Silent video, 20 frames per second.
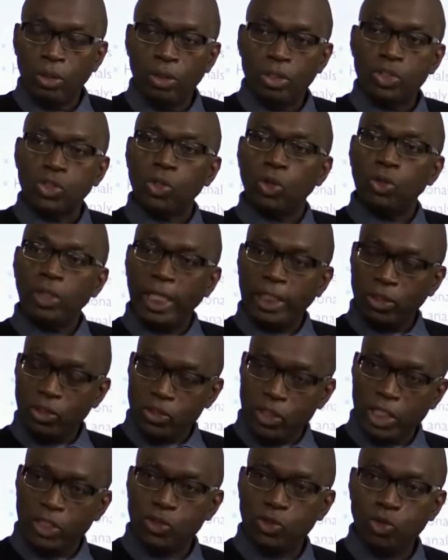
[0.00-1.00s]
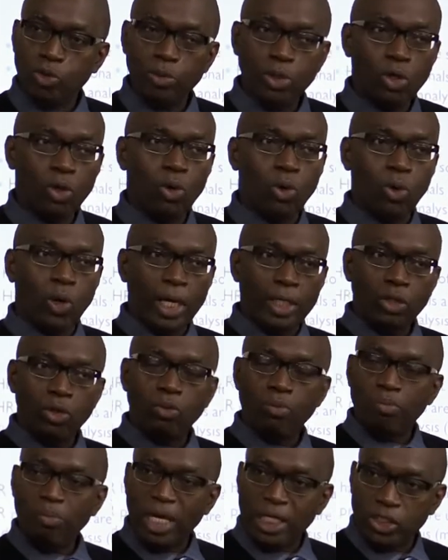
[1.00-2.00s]
So let us assume you go and you
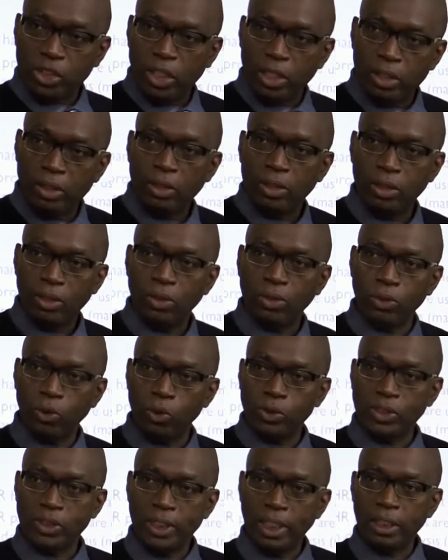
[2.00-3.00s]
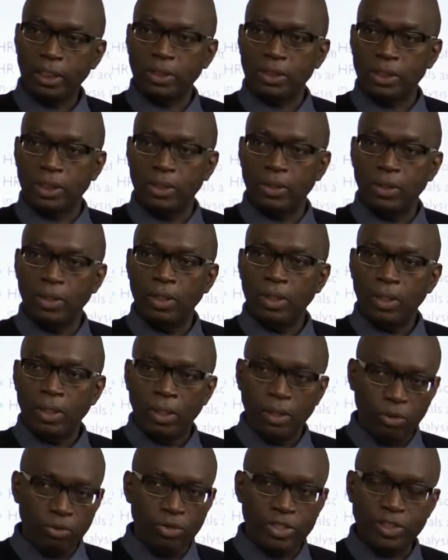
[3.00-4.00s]
measure those things.
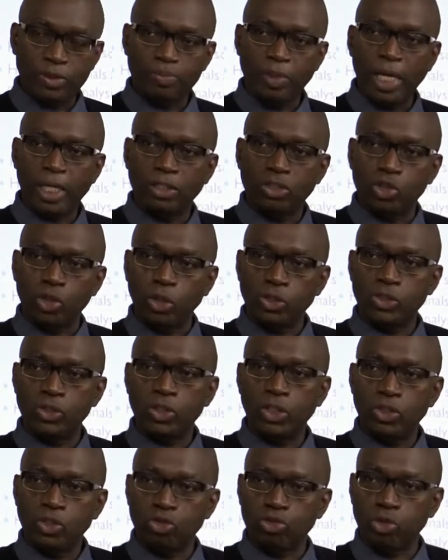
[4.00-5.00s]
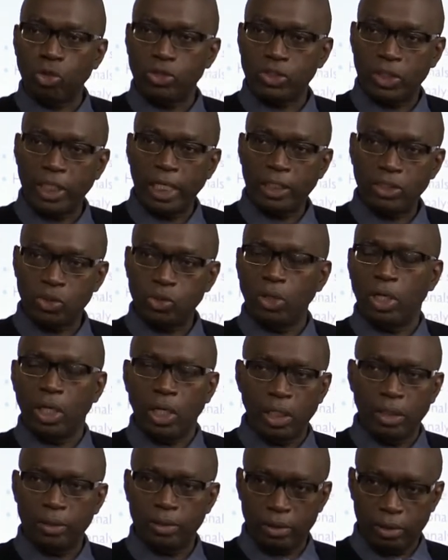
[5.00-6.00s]
Respect, justice, trust, and so
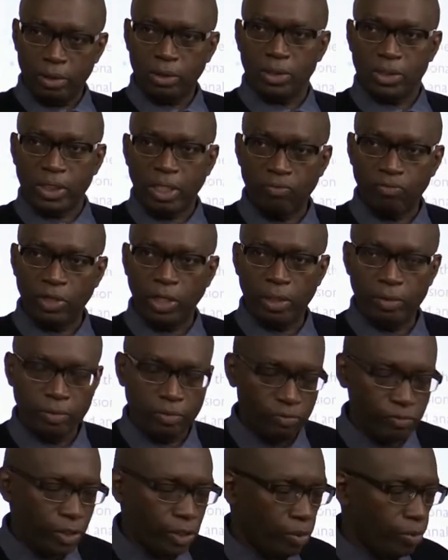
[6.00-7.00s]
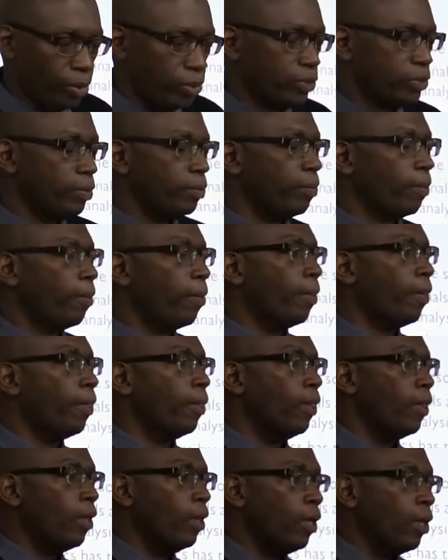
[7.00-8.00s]
on, you know, several variables.
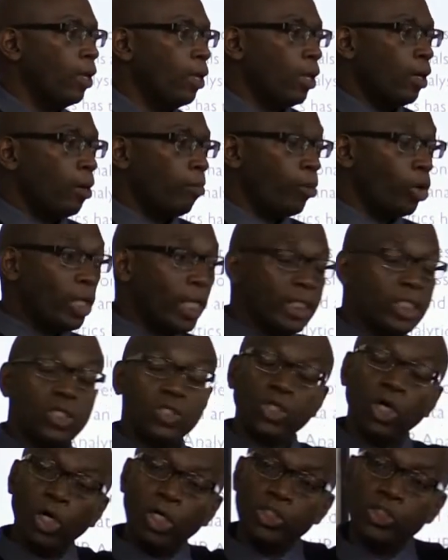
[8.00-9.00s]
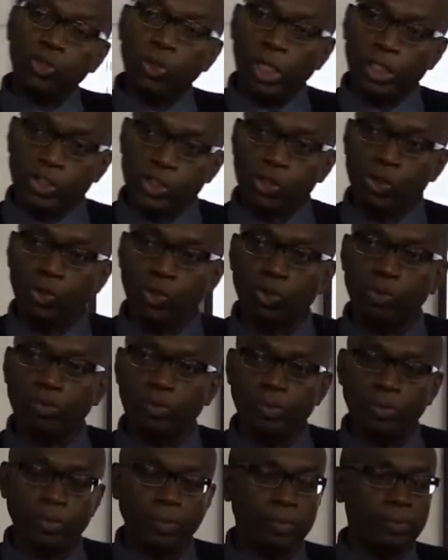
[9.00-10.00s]
But let us also assume
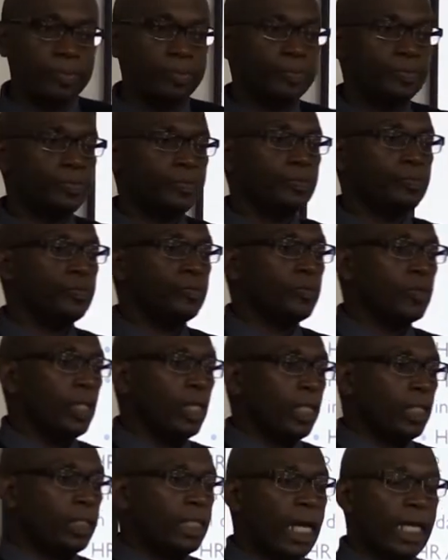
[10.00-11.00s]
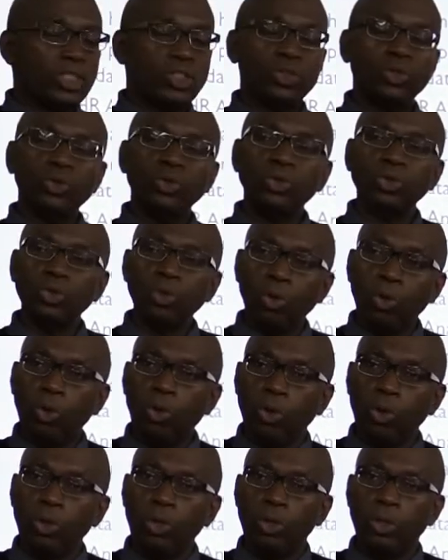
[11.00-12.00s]
that you
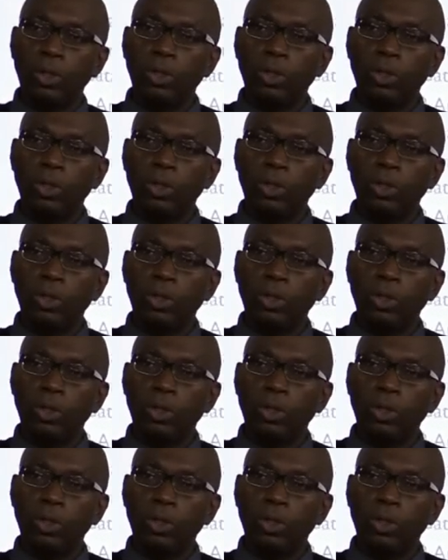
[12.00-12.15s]
know